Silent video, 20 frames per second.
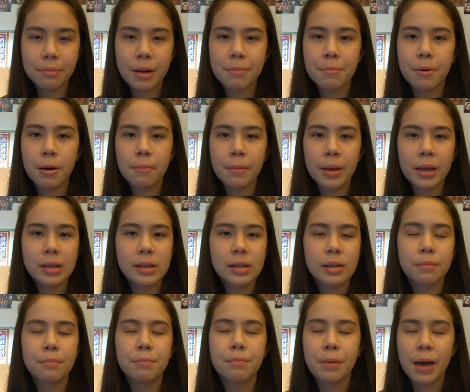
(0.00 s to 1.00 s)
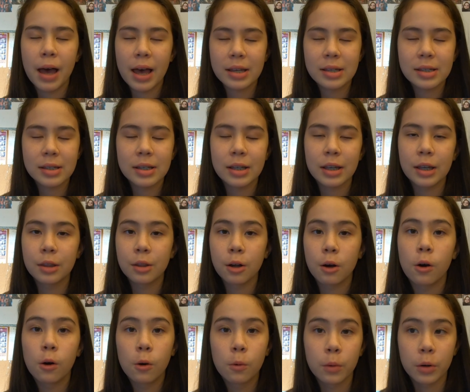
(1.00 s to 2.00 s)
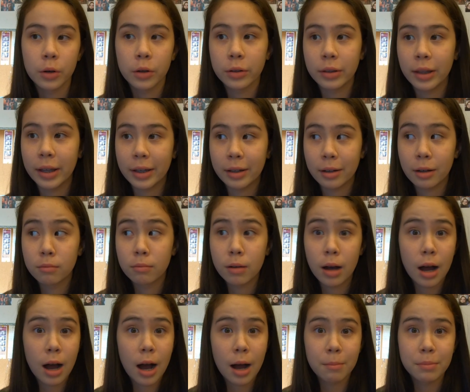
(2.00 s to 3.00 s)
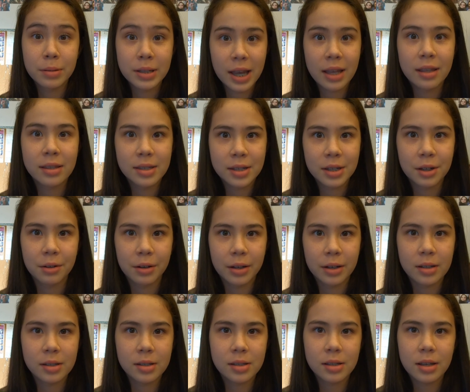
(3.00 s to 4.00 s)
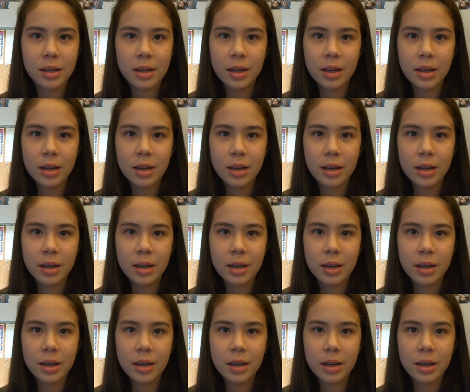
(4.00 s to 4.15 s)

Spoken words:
My mom makes the best in the whole world. Like, I'm dead serious.